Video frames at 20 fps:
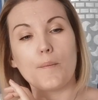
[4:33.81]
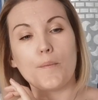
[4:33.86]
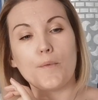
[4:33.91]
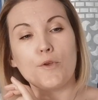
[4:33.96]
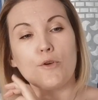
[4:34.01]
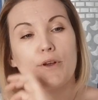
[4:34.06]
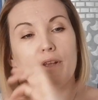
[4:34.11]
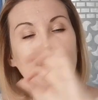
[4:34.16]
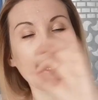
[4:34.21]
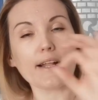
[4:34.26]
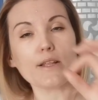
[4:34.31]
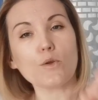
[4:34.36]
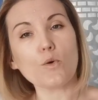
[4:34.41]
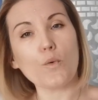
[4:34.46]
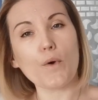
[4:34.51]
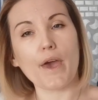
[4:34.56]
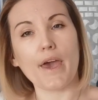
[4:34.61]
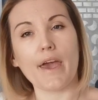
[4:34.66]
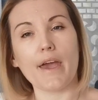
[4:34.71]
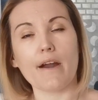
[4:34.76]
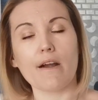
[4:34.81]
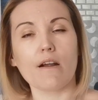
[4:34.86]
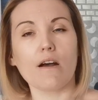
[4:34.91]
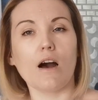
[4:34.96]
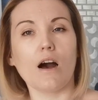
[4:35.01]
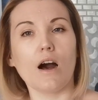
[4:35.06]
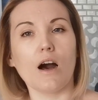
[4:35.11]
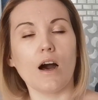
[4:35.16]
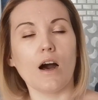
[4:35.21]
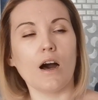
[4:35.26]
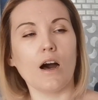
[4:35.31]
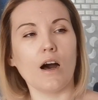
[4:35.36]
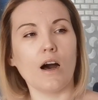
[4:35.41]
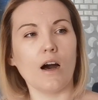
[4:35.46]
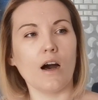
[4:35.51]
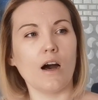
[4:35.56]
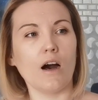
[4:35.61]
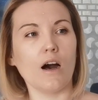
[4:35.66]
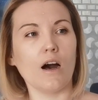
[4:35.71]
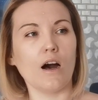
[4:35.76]
you're not aware
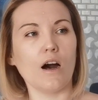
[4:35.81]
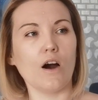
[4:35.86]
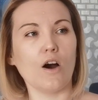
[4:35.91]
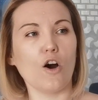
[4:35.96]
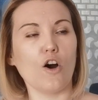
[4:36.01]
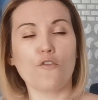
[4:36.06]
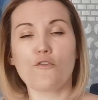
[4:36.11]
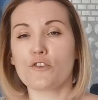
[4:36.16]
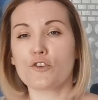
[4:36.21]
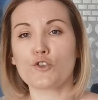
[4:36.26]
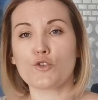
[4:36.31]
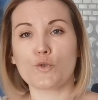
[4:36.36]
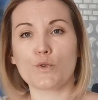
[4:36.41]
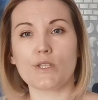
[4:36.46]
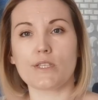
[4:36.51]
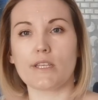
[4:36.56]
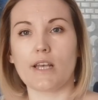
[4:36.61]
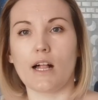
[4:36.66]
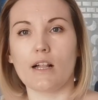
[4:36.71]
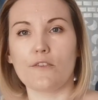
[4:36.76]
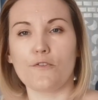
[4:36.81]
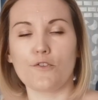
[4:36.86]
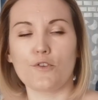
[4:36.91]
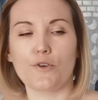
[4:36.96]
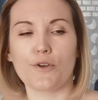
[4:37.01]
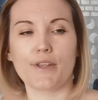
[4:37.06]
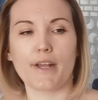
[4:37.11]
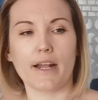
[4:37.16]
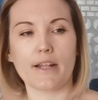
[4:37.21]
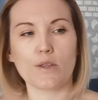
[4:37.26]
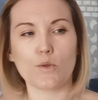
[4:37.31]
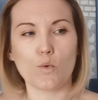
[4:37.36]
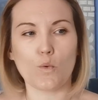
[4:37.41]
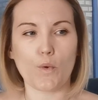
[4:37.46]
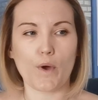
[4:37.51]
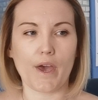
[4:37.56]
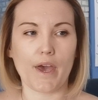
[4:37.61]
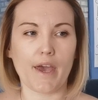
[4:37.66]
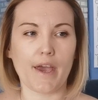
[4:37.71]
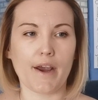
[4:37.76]
of your true self. You're not
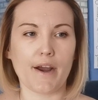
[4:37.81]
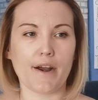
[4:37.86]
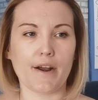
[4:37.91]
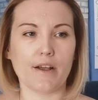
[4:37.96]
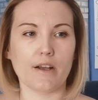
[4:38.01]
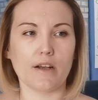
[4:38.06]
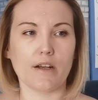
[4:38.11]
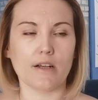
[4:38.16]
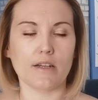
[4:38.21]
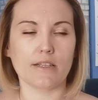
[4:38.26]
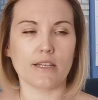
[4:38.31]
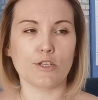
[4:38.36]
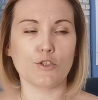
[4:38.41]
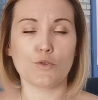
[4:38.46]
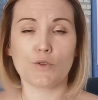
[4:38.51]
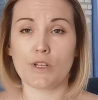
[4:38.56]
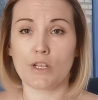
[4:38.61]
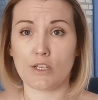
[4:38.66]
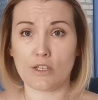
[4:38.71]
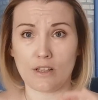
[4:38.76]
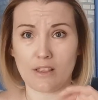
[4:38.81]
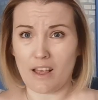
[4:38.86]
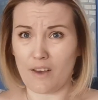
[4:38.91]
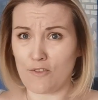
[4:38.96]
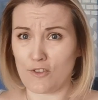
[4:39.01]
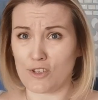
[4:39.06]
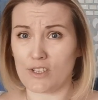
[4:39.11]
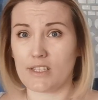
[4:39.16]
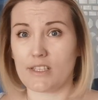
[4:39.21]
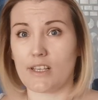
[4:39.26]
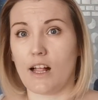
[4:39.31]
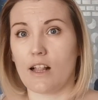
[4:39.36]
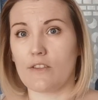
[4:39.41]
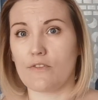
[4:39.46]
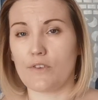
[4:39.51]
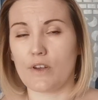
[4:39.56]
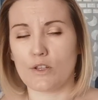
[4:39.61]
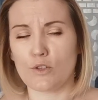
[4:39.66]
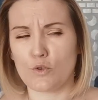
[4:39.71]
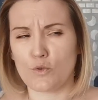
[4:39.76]
aware that you need to love
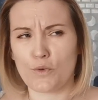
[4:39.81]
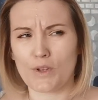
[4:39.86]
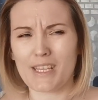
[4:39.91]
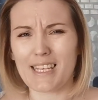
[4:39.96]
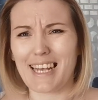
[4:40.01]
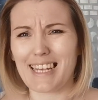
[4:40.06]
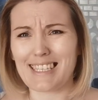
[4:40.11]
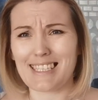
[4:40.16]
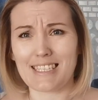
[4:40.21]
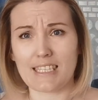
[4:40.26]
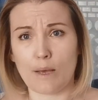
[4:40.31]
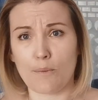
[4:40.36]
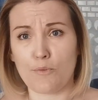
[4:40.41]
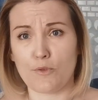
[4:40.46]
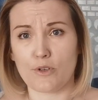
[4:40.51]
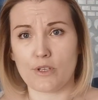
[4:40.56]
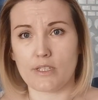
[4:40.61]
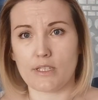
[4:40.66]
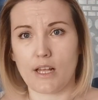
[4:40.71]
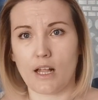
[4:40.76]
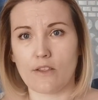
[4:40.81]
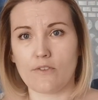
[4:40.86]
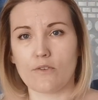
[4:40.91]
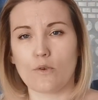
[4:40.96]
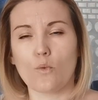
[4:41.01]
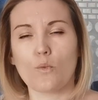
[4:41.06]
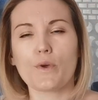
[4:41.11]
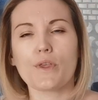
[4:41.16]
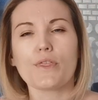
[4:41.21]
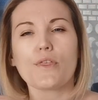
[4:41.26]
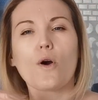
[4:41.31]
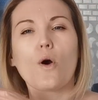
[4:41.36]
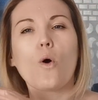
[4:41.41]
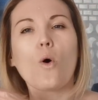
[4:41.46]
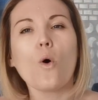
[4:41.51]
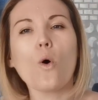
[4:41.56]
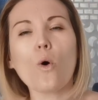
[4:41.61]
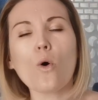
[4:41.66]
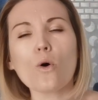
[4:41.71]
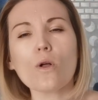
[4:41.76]
yourself, to really accept yourself with
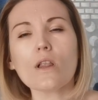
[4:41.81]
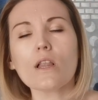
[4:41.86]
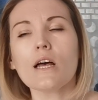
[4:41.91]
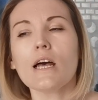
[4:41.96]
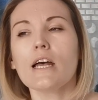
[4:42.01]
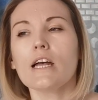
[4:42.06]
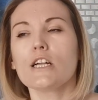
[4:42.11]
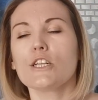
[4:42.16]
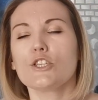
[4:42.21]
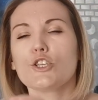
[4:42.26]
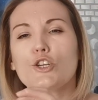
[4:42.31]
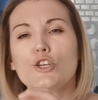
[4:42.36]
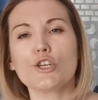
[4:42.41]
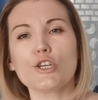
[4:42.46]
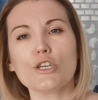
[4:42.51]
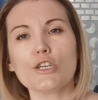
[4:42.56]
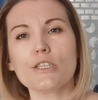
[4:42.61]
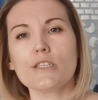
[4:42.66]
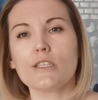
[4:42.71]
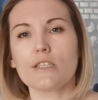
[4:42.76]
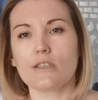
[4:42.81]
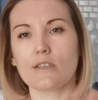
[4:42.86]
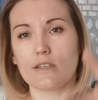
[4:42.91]
all the good